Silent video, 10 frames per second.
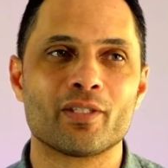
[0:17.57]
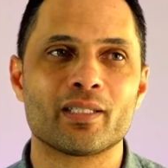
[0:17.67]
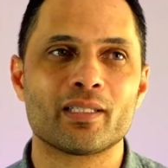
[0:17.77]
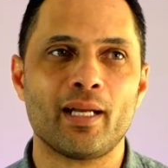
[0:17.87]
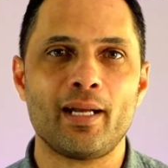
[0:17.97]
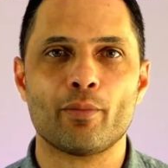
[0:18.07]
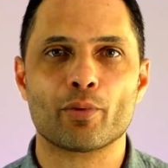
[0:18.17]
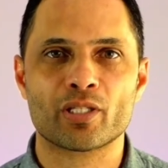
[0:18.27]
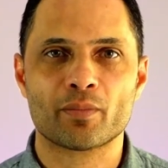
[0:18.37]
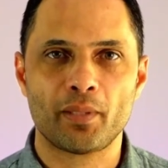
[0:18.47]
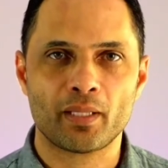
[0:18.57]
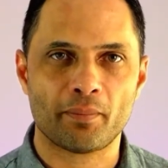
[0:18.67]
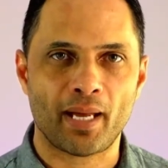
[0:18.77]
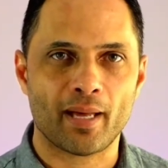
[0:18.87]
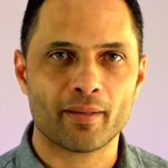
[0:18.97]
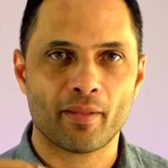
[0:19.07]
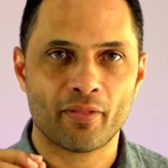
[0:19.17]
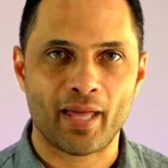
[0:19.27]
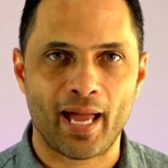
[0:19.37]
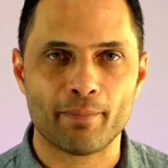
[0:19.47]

and today I want to speak about that